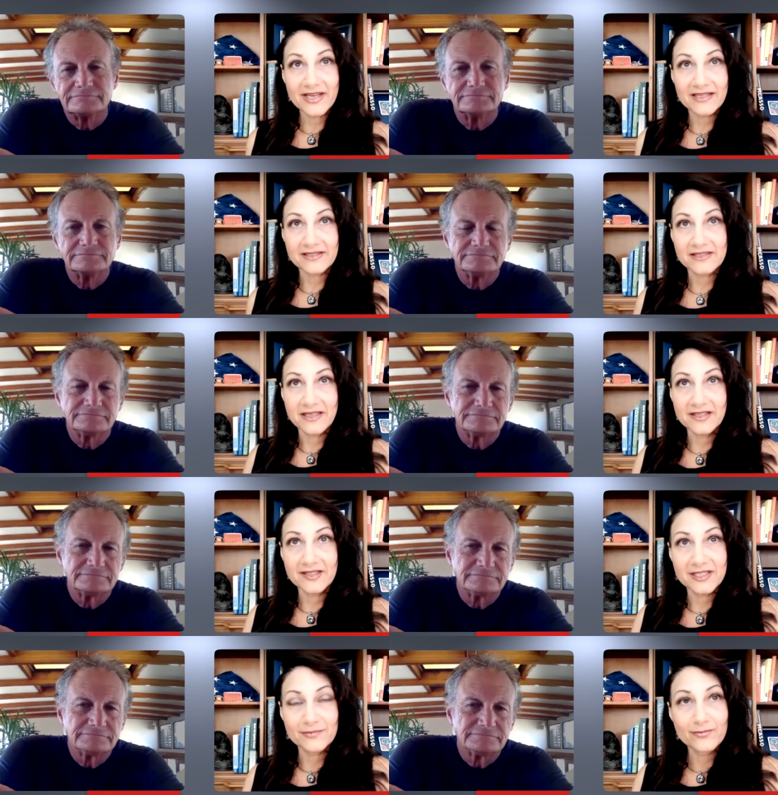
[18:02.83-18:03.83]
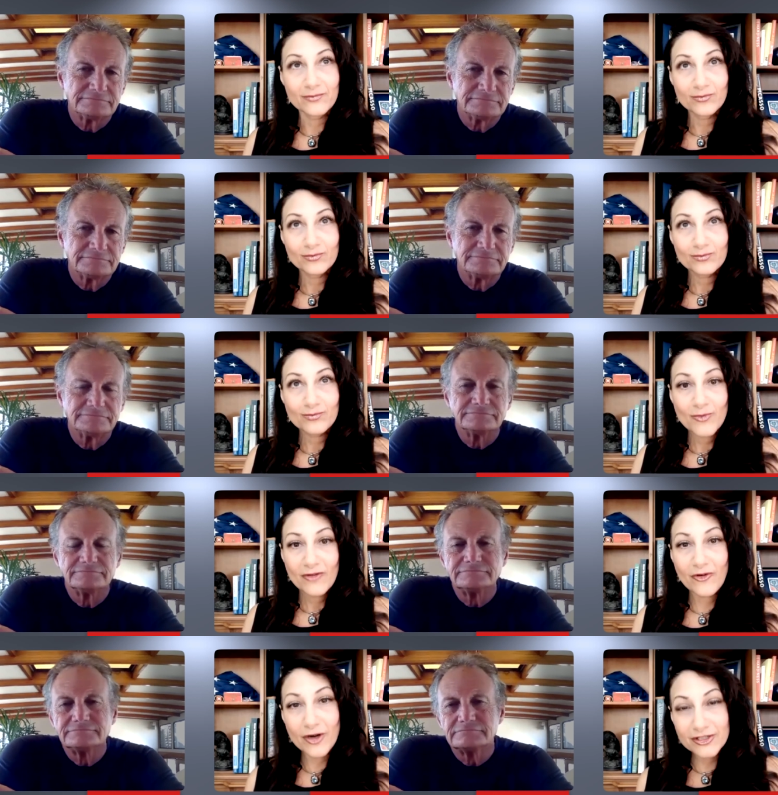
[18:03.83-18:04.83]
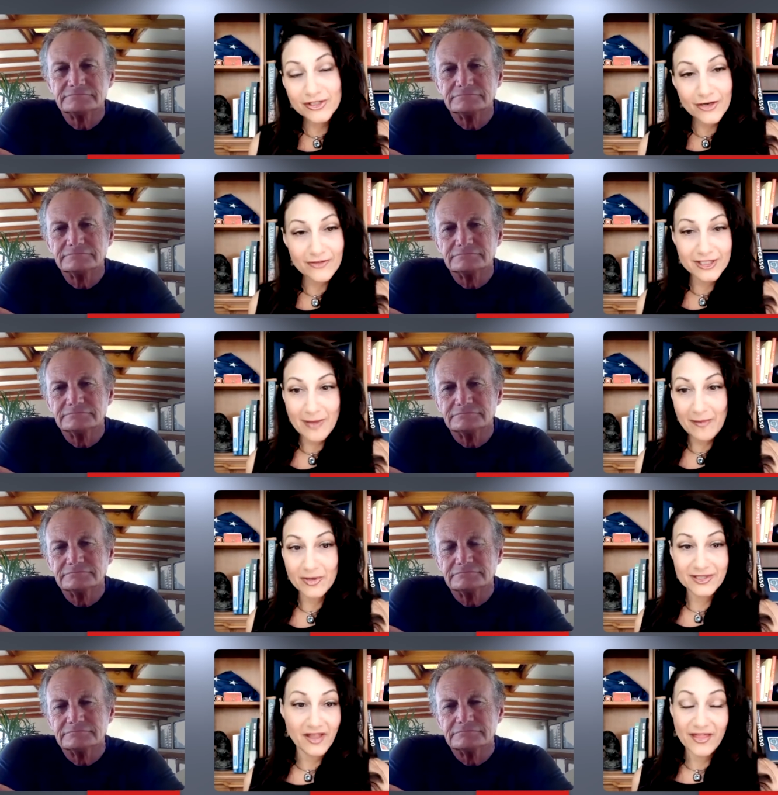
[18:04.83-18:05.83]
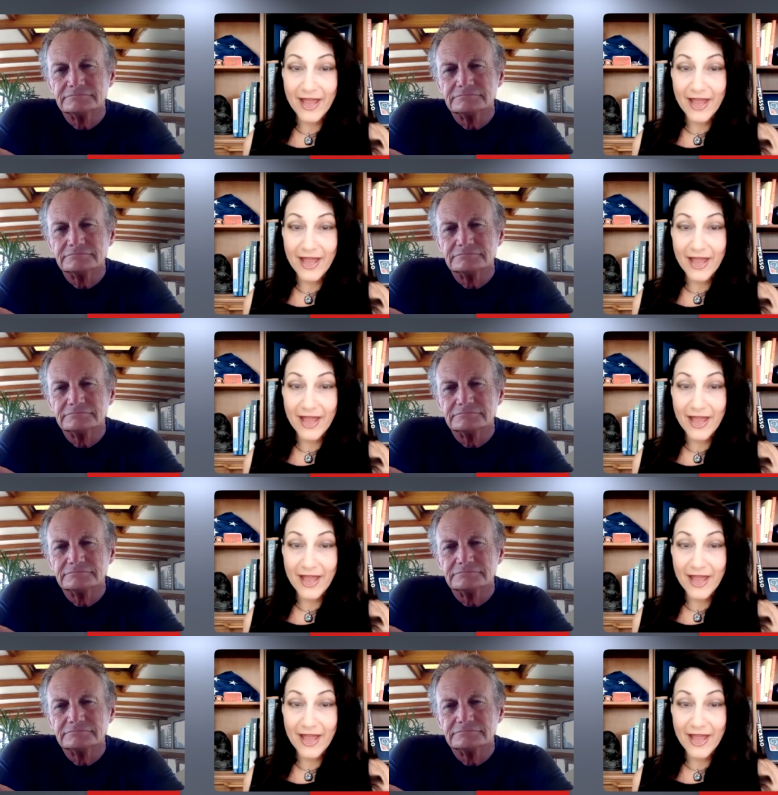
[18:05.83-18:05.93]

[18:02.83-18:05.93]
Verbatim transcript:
Speaker 1: of it is is for our service members,